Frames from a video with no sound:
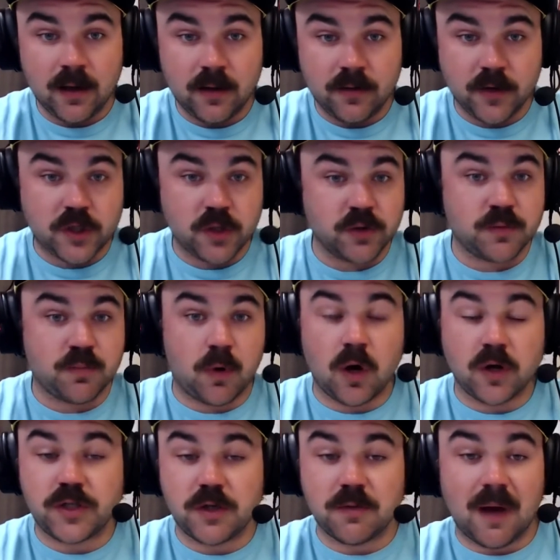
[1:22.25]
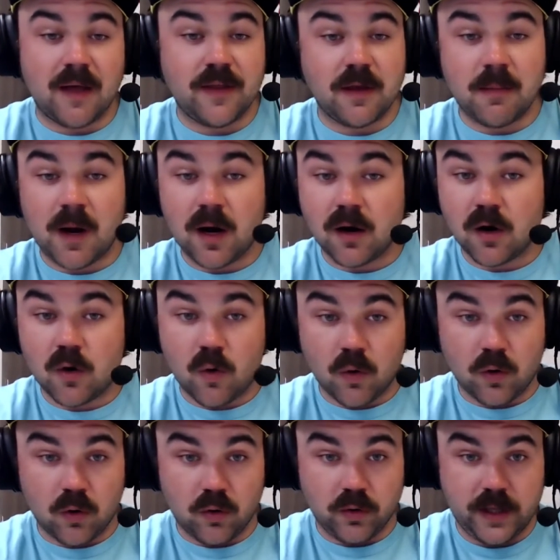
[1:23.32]
The show is brought to you by the American
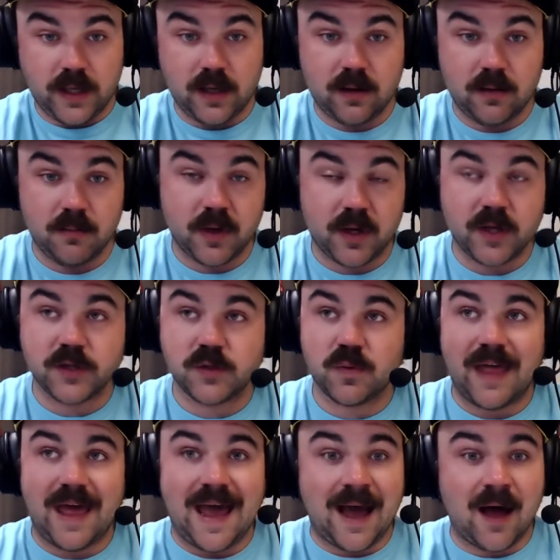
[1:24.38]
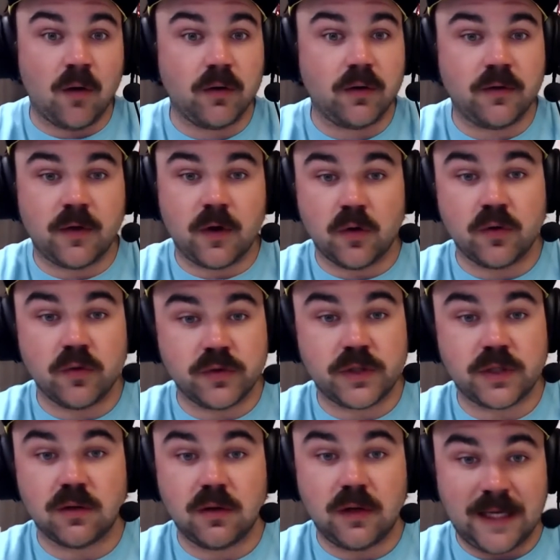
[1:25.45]
Cornhole League, because without those
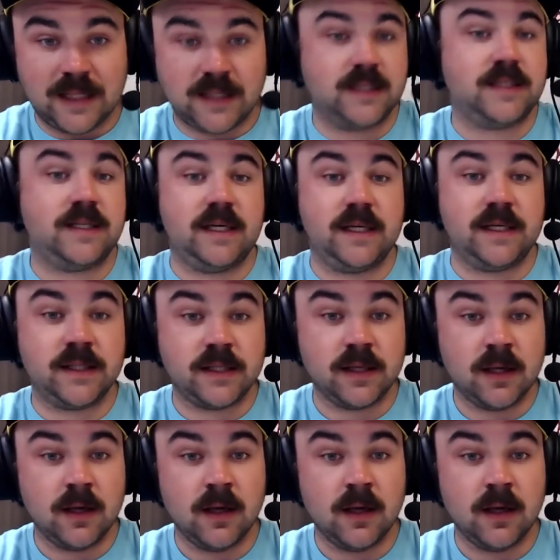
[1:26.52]
entities,